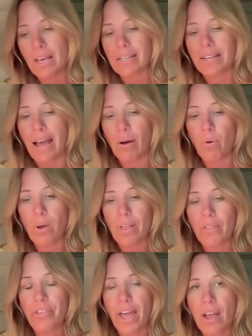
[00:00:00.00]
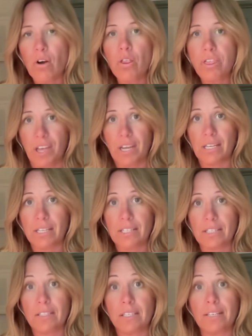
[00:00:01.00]
Now, they are
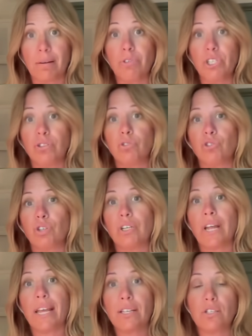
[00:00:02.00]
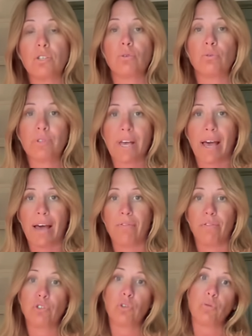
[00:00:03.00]
things that some children in schools
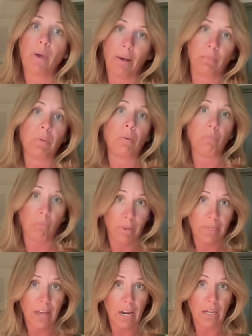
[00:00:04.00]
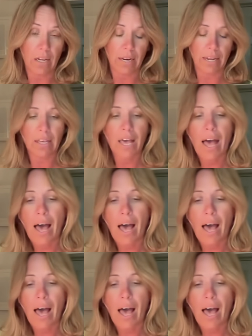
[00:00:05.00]
have to help them with their learning.